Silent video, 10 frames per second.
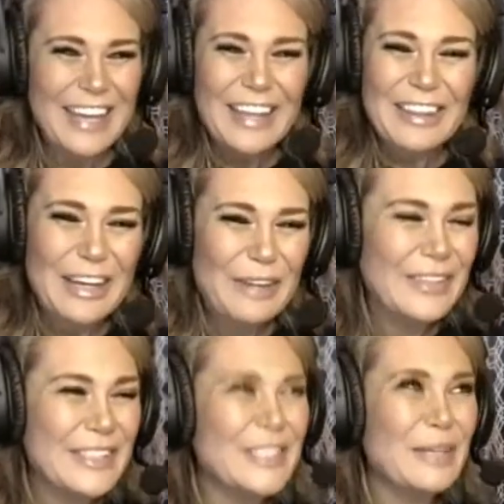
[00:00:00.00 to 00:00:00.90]
There
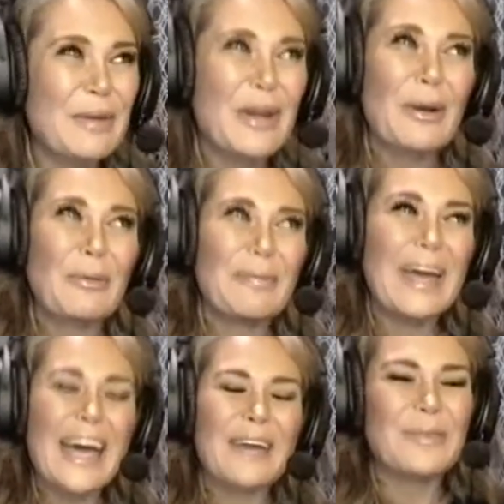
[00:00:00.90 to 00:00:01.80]
were some
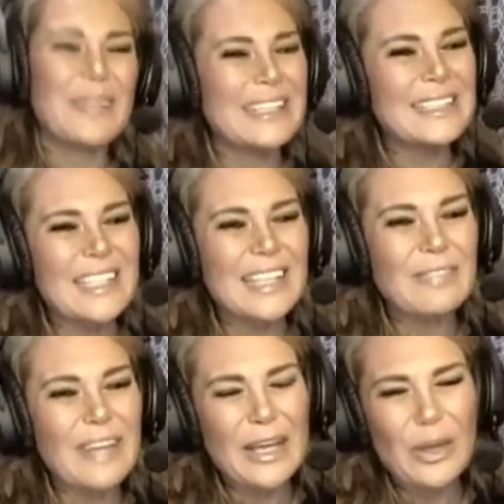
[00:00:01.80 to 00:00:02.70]
bad ones, and
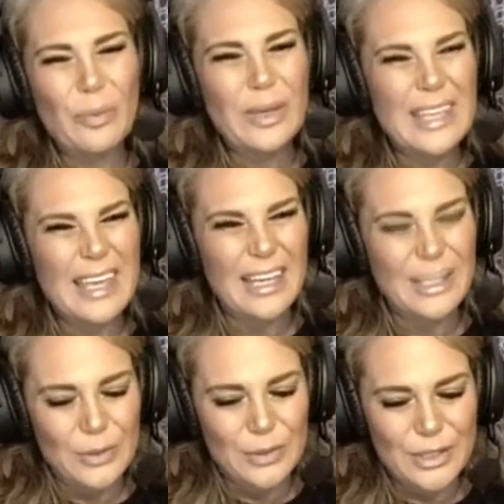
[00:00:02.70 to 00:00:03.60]
I'm like, we
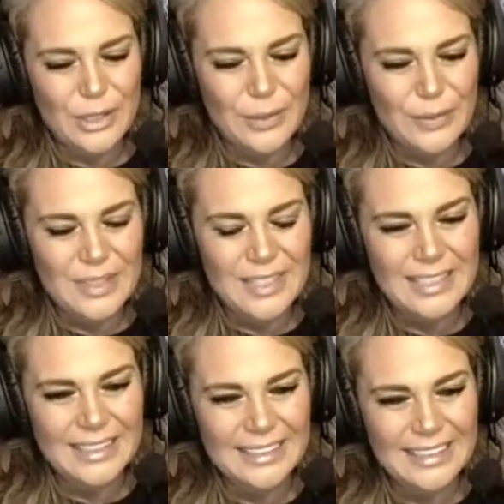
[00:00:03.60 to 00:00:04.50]
can't use
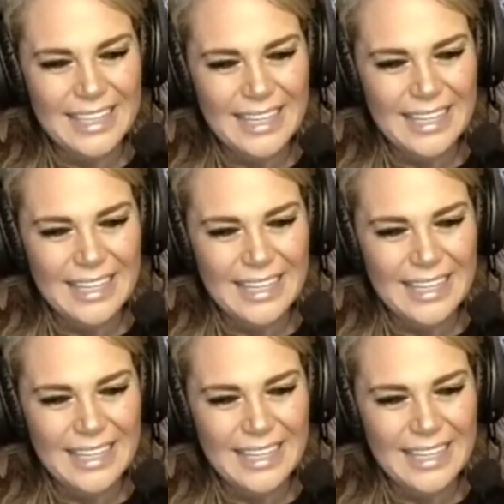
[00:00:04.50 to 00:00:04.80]
those. Yeah.